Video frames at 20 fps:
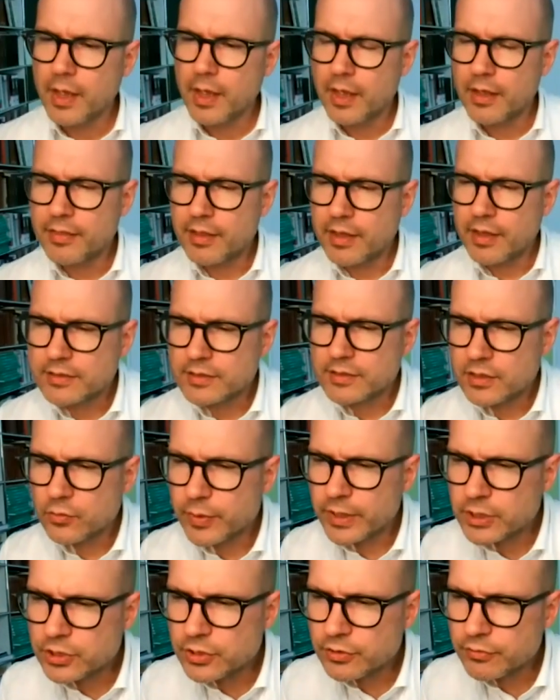And there's a
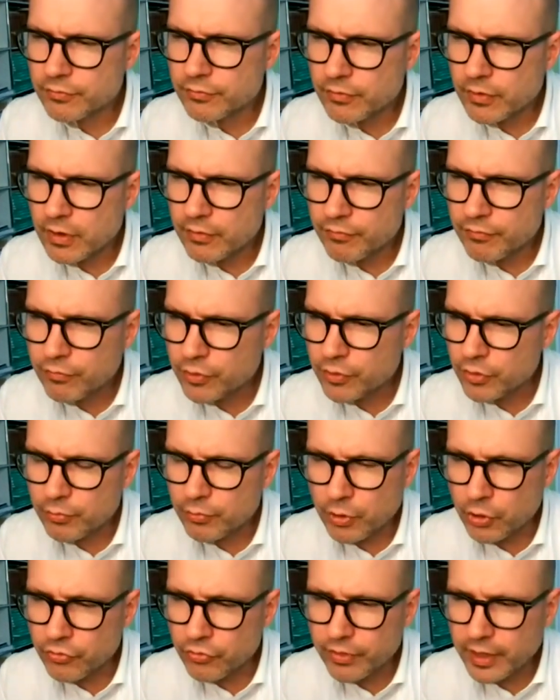question for you
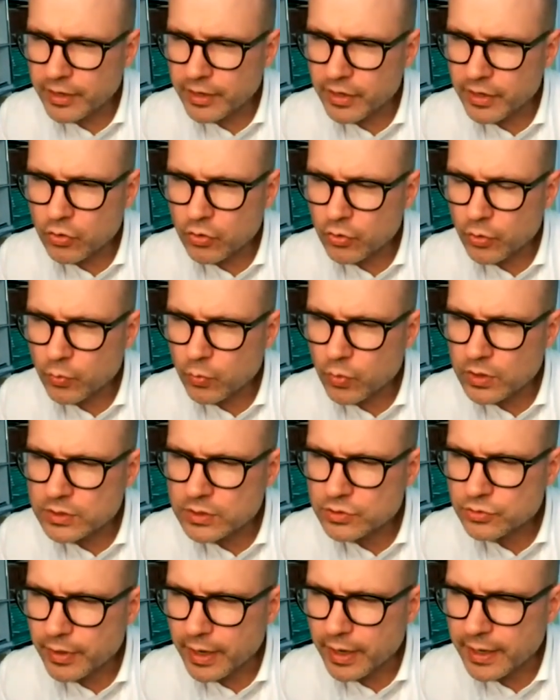both. I don't know who wants
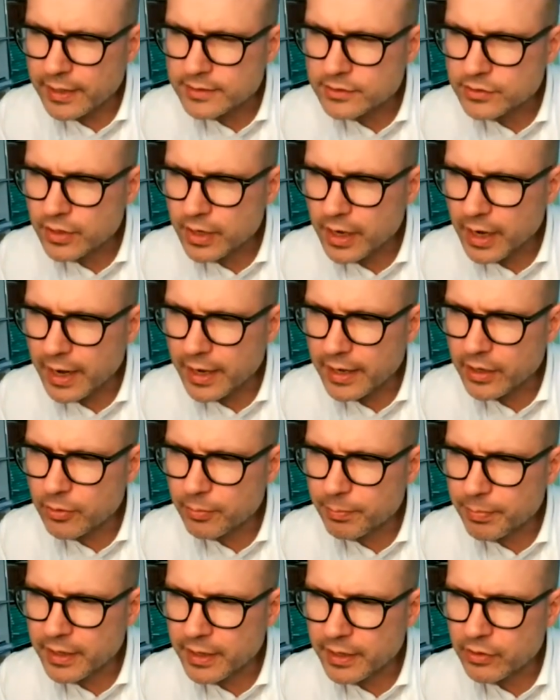to answer. Any
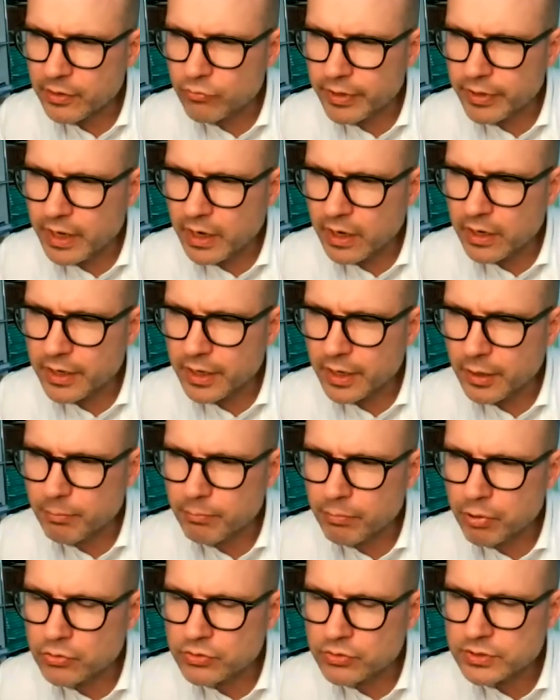opinion regarding
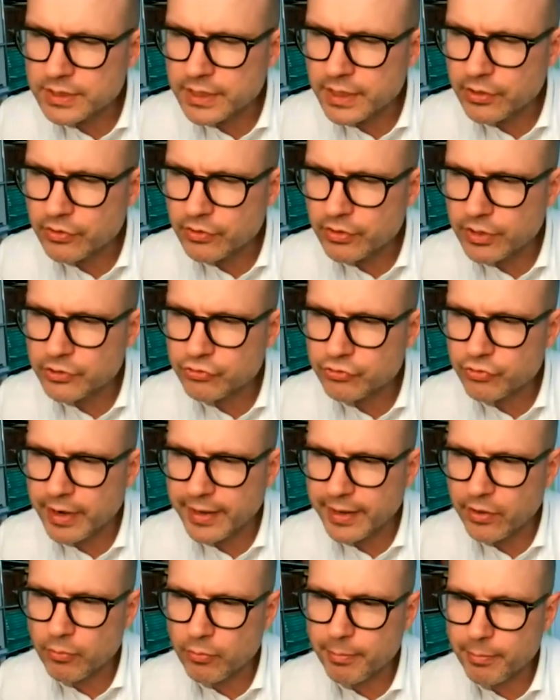posterior
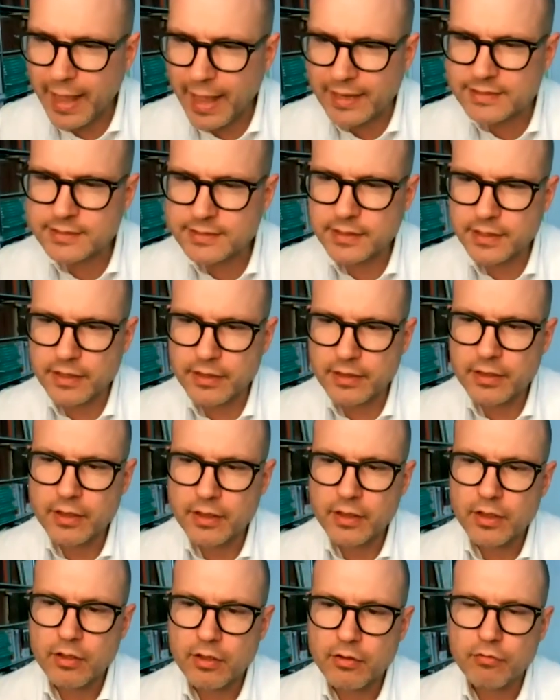tracheopaxy
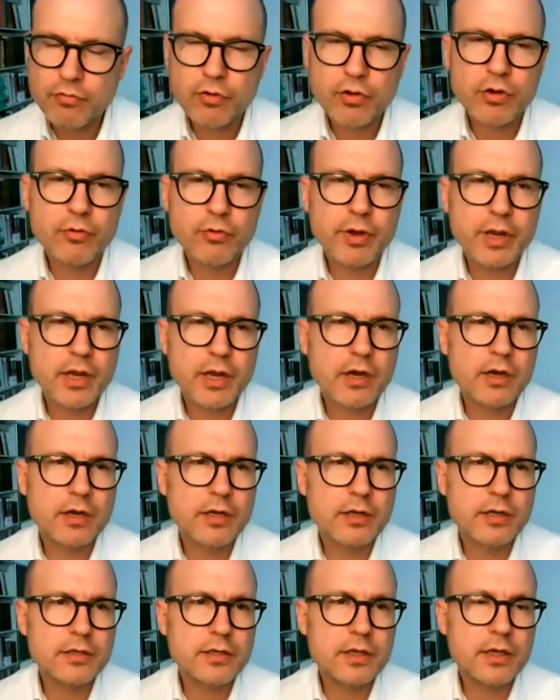for
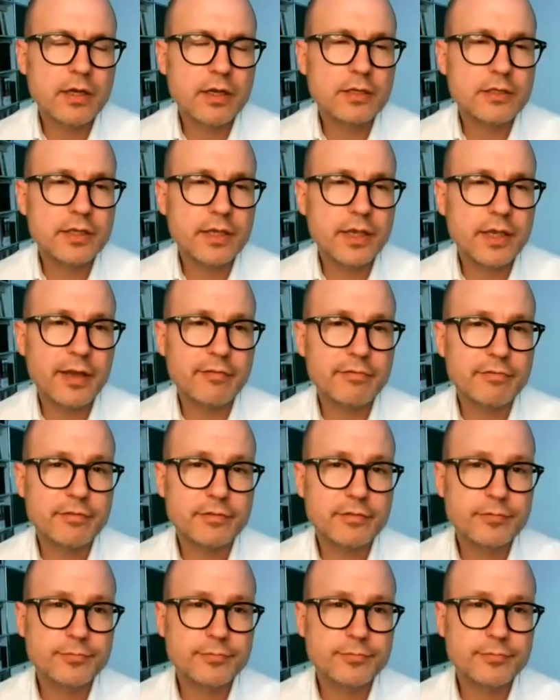recurrent TF?